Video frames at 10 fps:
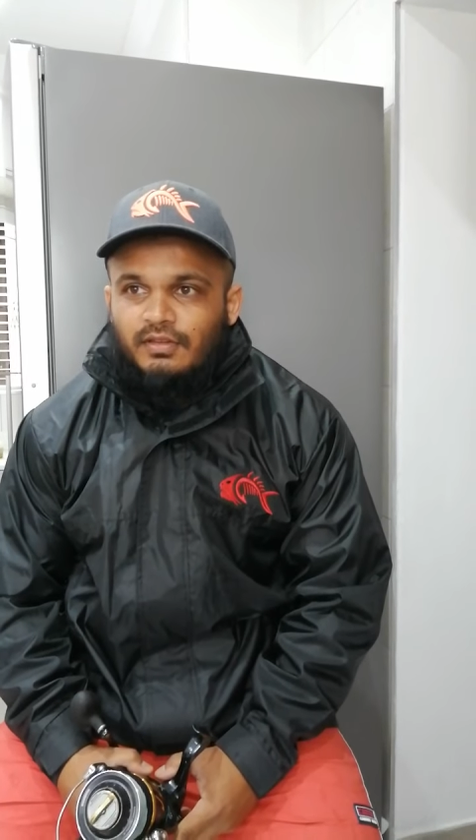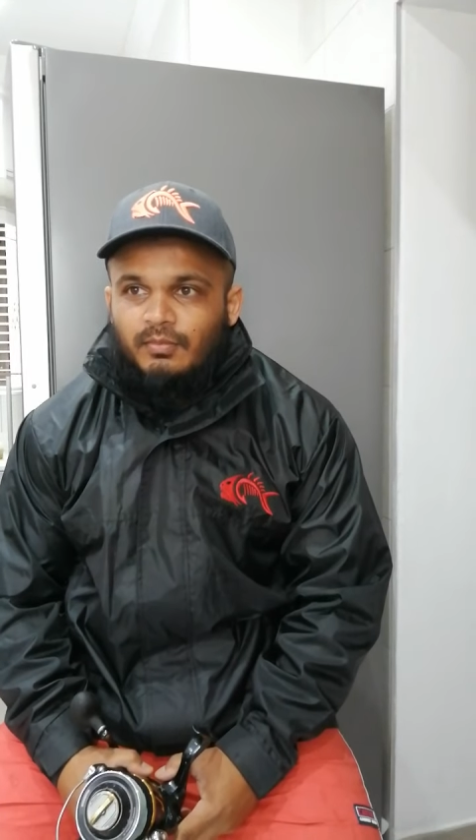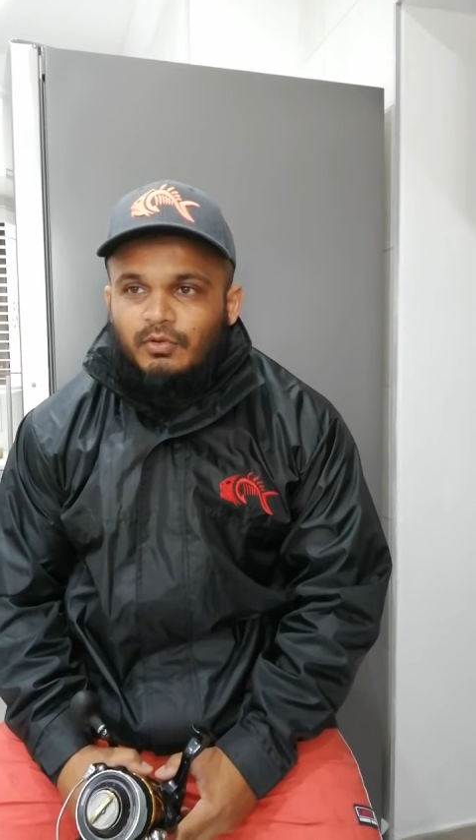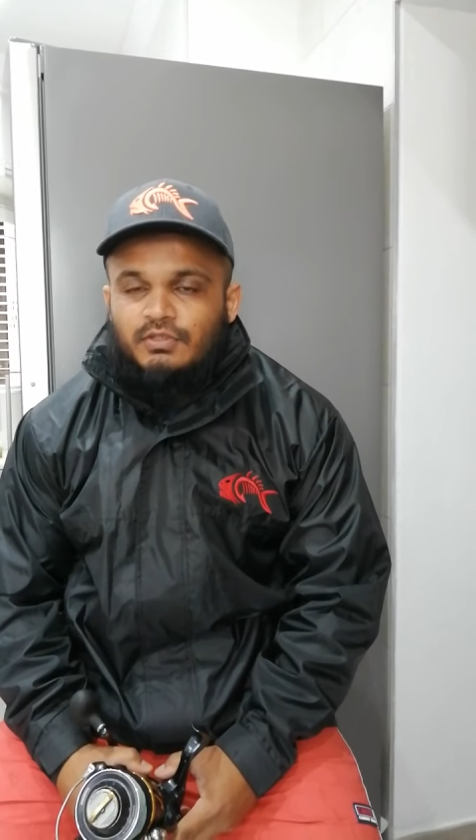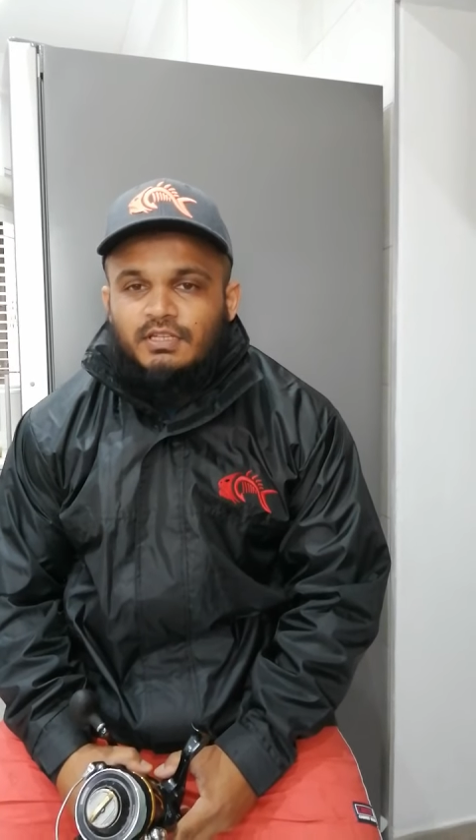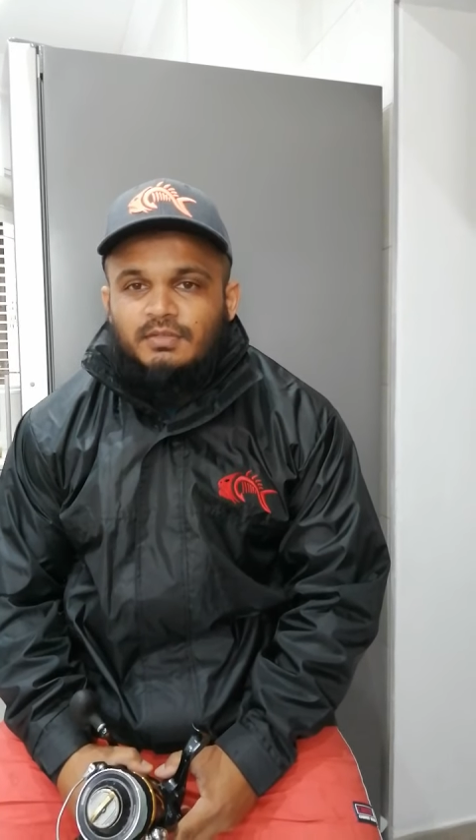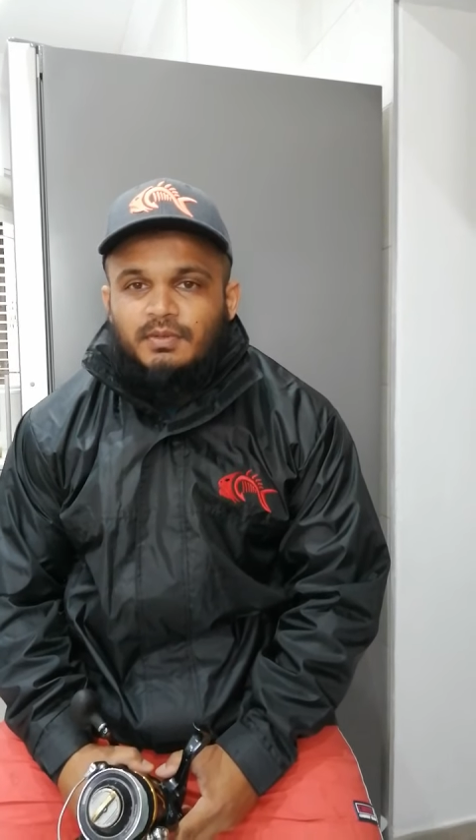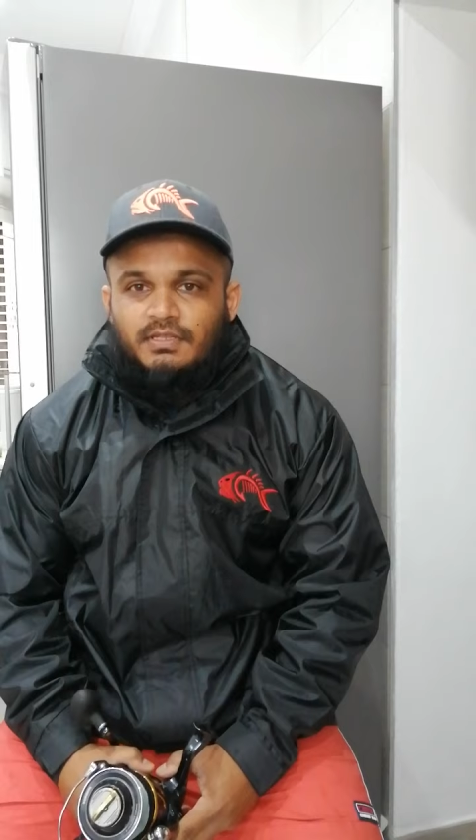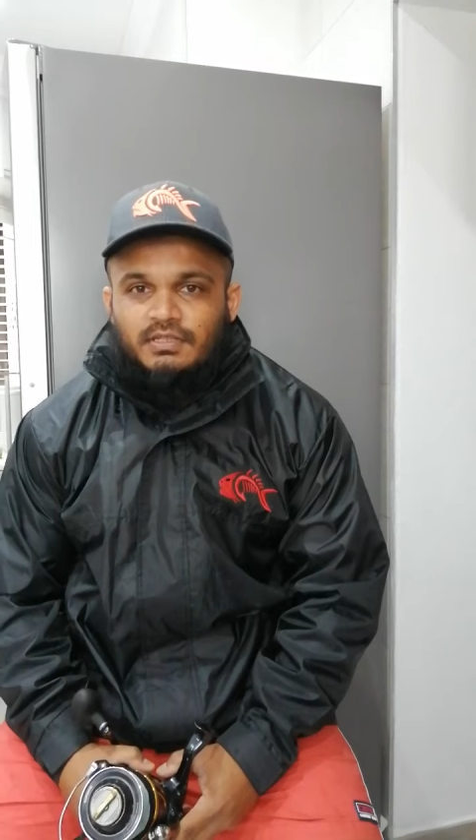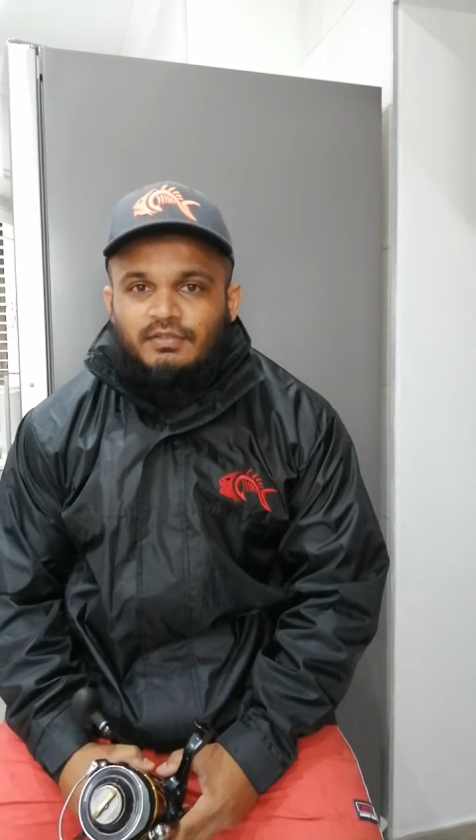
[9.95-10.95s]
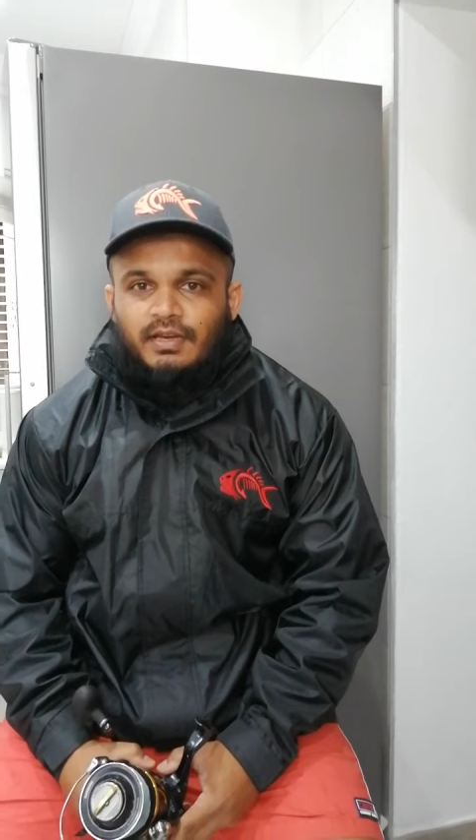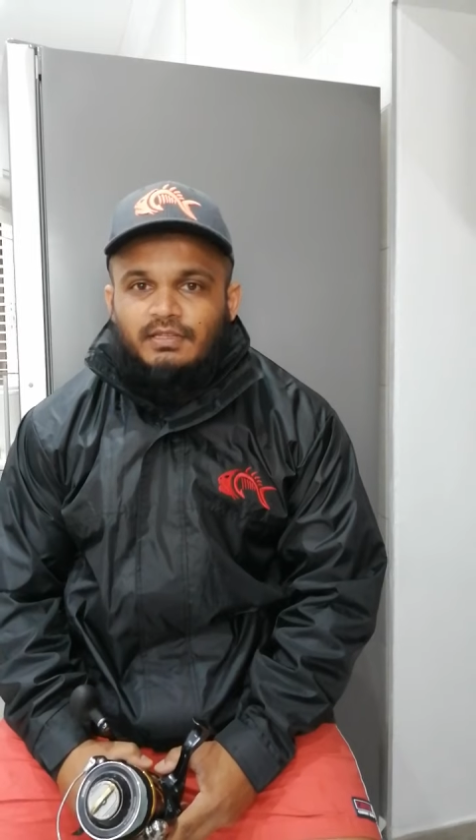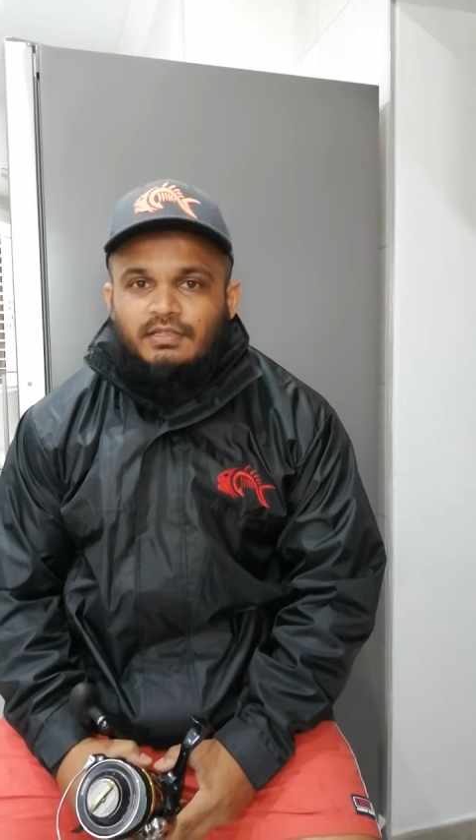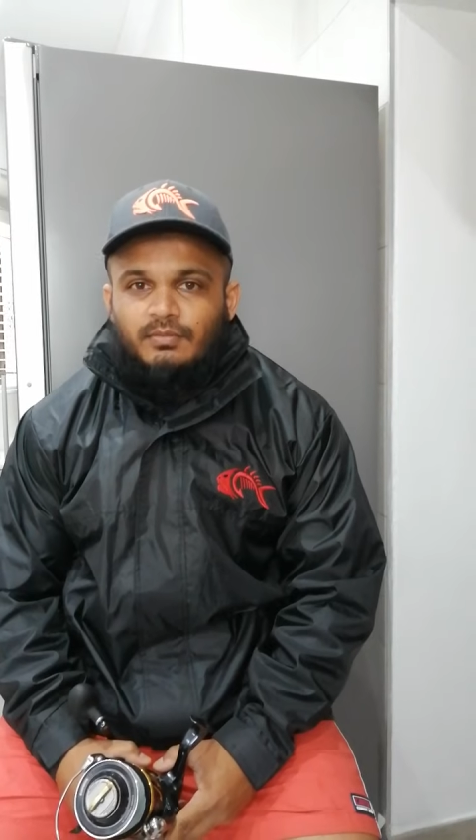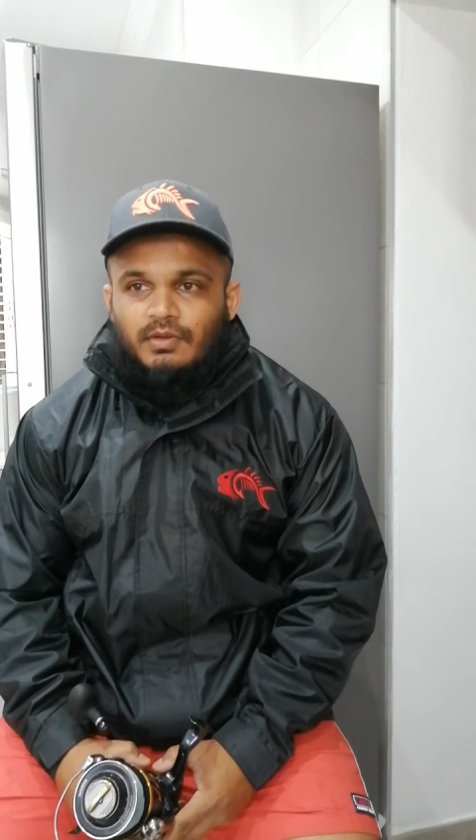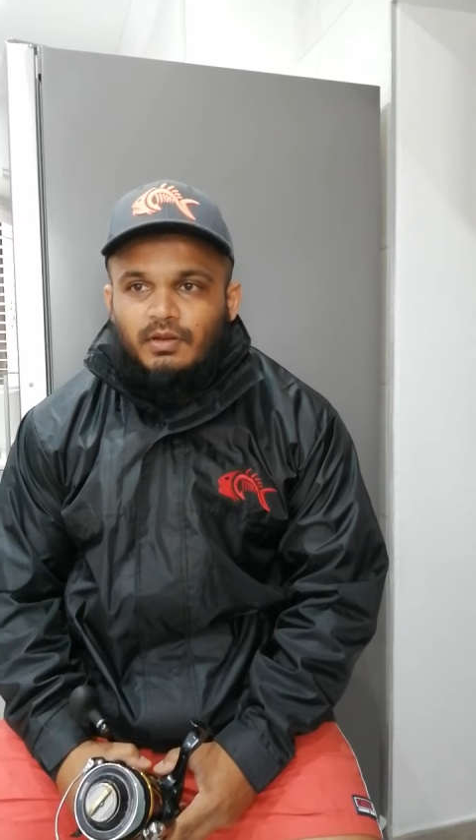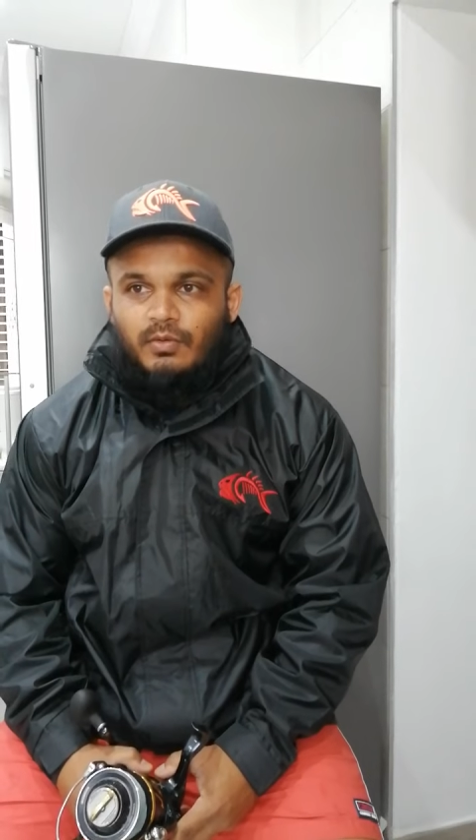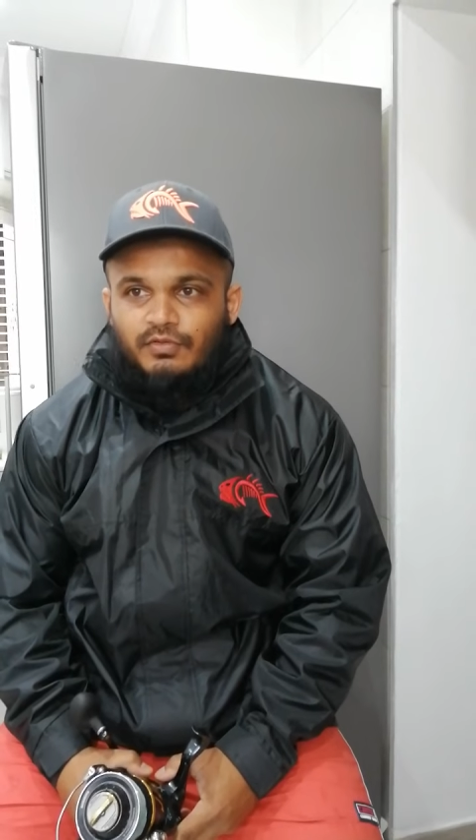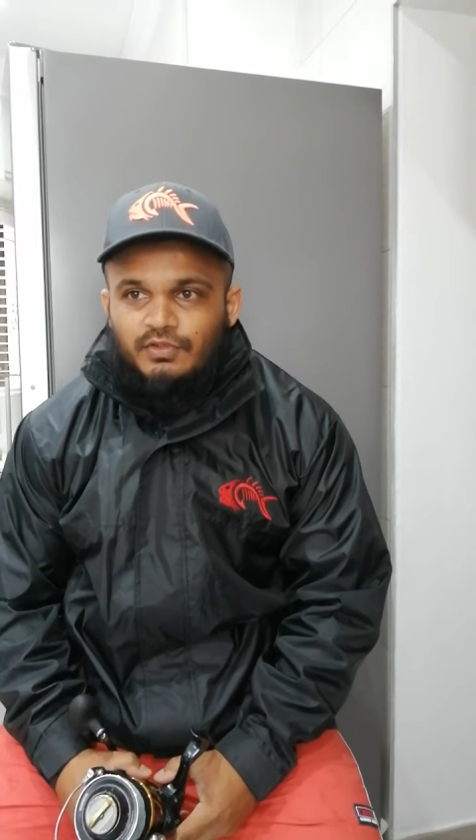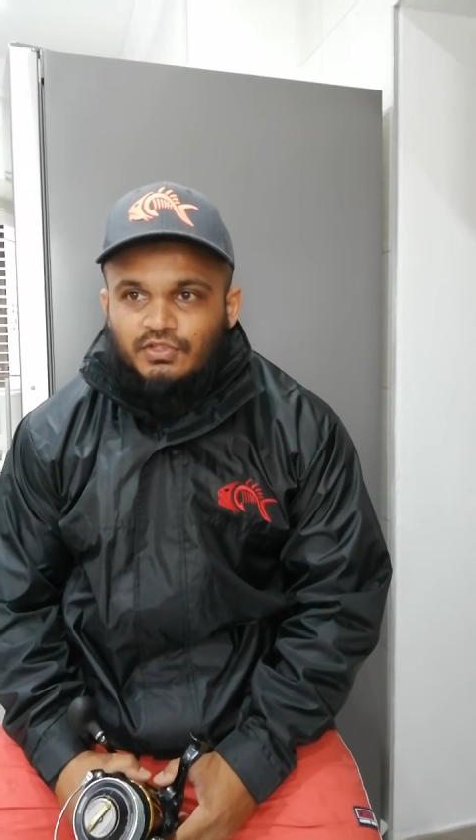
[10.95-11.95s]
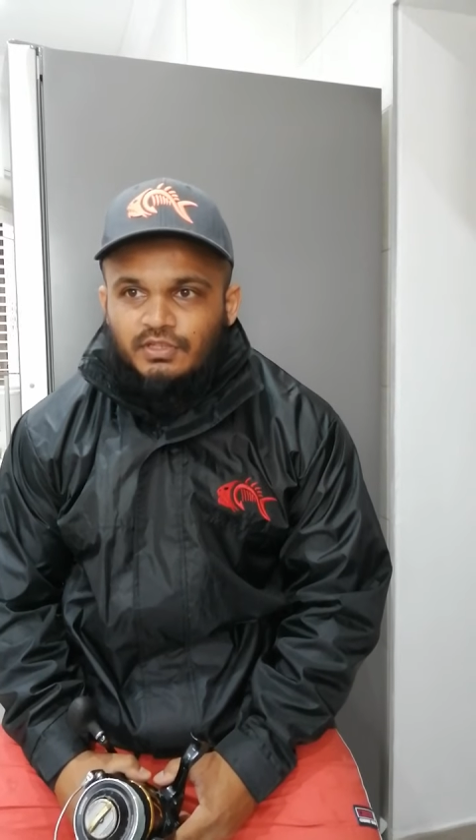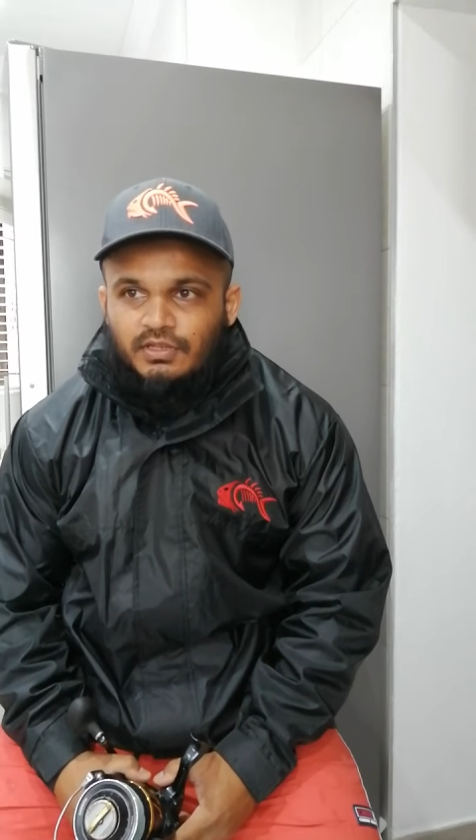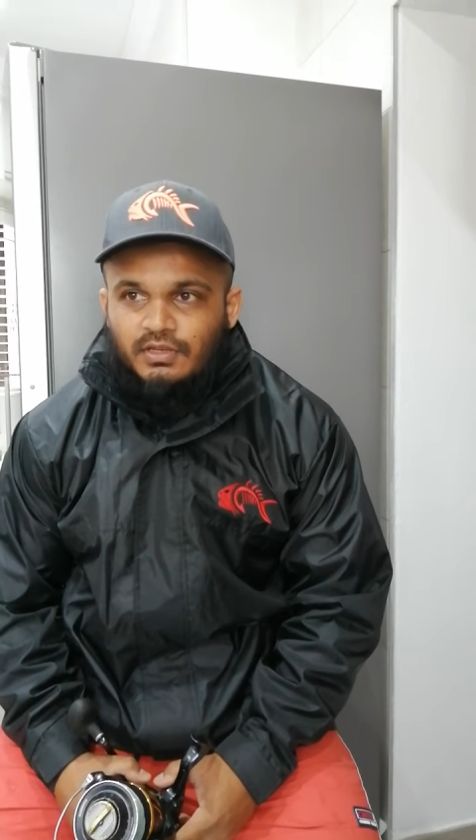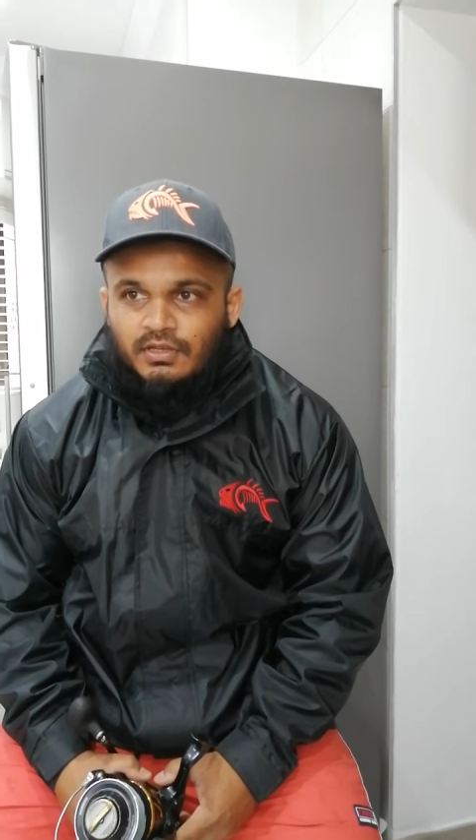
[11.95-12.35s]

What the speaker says: the most expensive item in our fishing